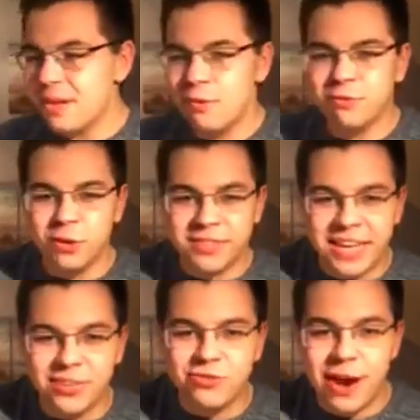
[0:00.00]
With those
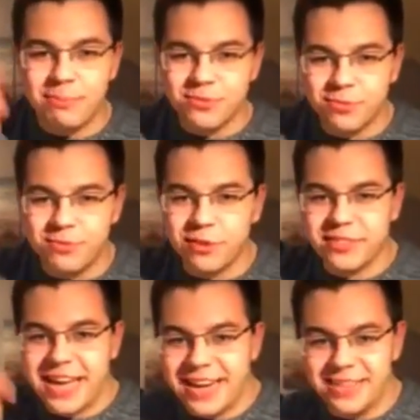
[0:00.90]
kind of drums, with those
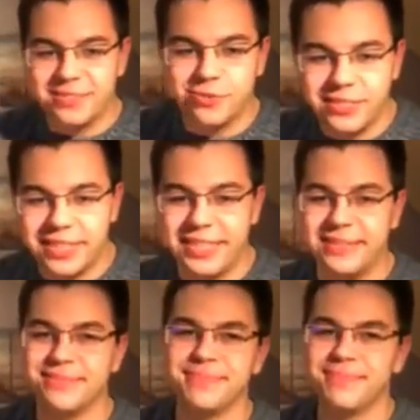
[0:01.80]
kind of
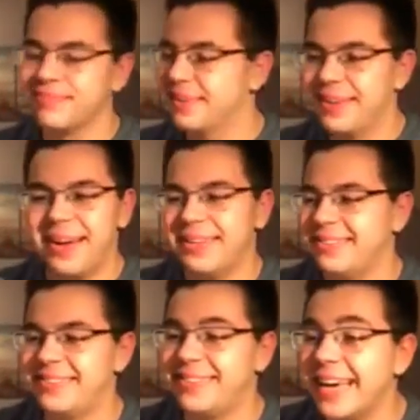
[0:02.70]
synthy.
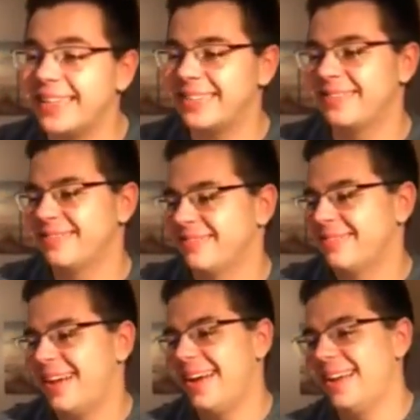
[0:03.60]
Sick.
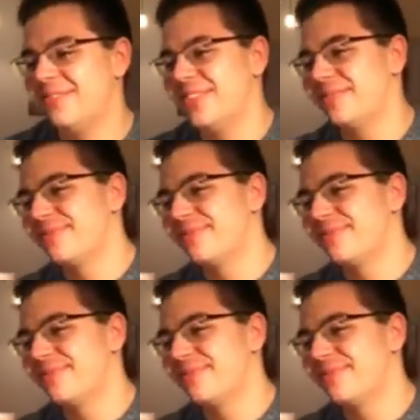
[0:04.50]
I love it.